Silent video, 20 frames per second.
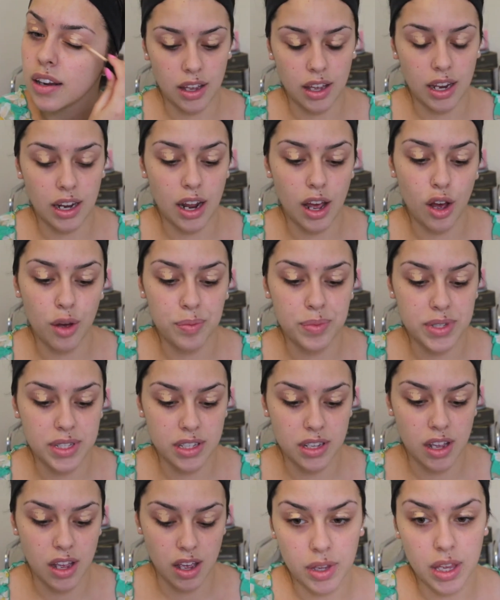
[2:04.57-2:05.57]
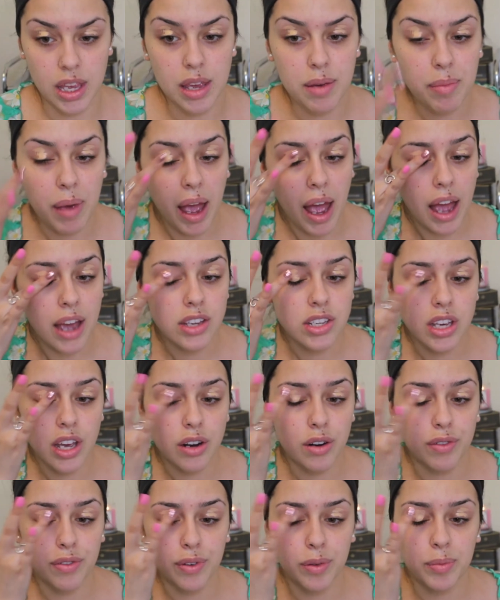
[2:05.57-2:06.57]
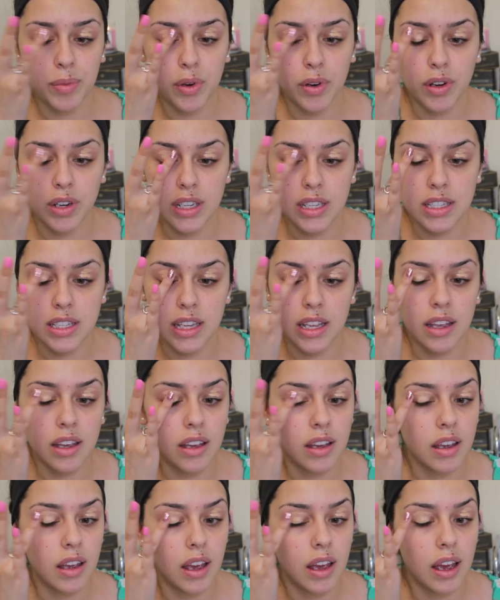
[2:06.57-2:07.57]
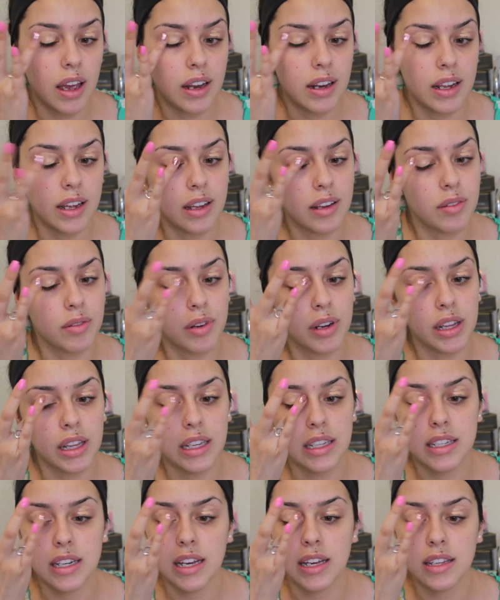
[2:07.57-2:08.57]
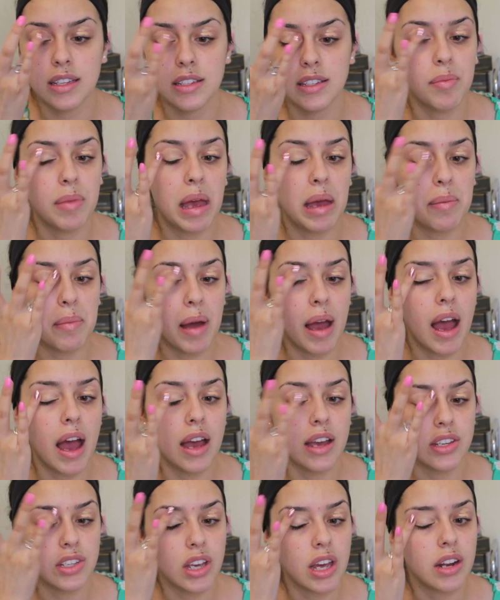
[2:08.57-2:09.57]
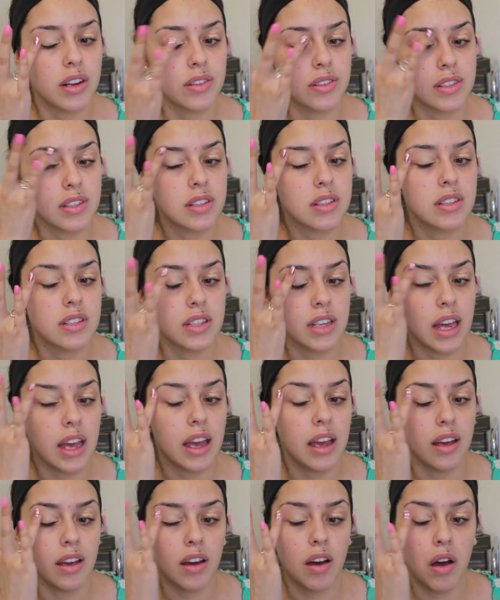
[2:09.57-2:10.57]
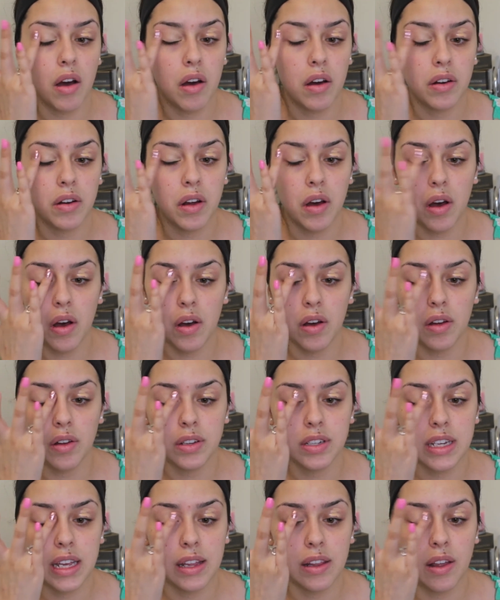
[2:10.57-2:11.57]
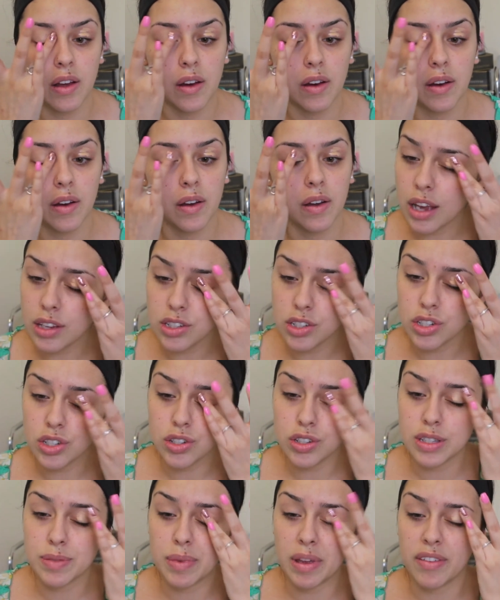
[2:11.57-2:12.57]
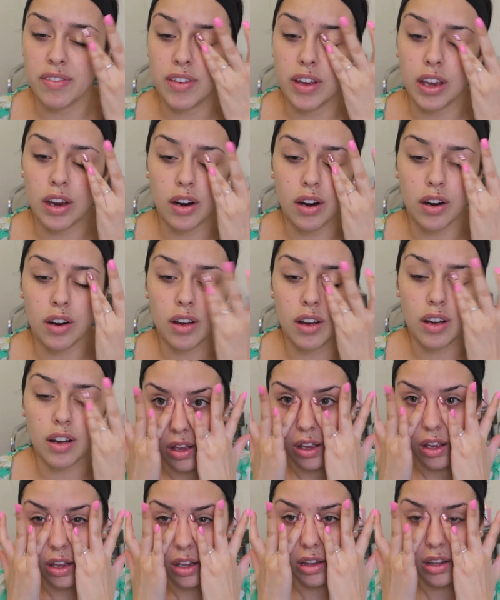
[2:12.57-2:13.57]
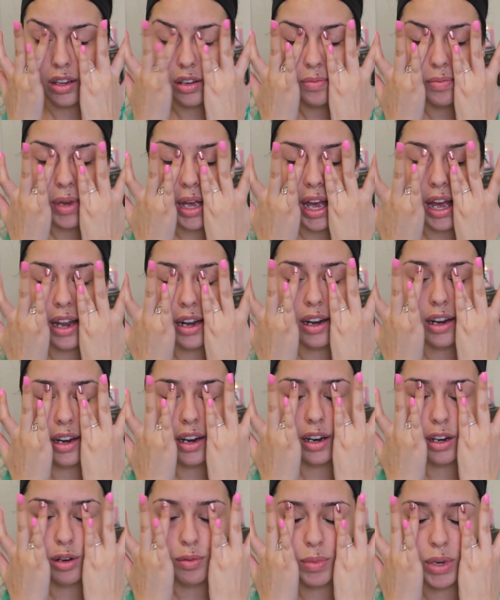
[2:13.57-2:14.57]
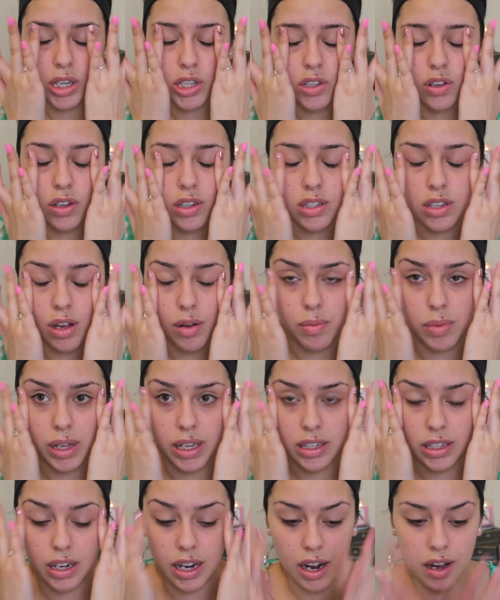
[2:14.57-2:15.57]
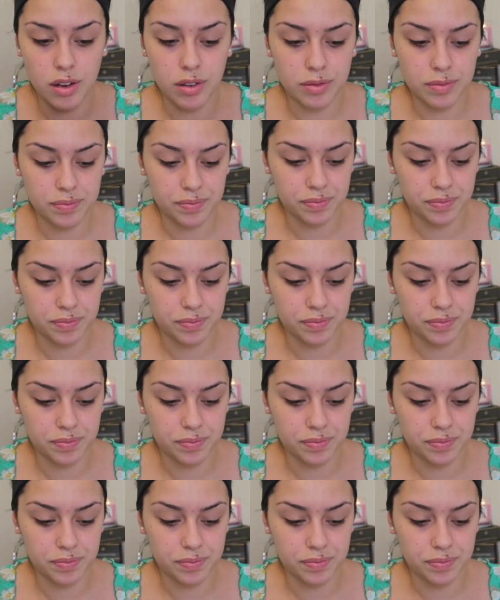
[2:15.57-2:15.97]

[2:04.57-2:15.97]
It helps keep my eyeshadow from creasing and it really does make my eyeshadows stay on all day long. I just use my finger and pat it in and make sure it's all blended out.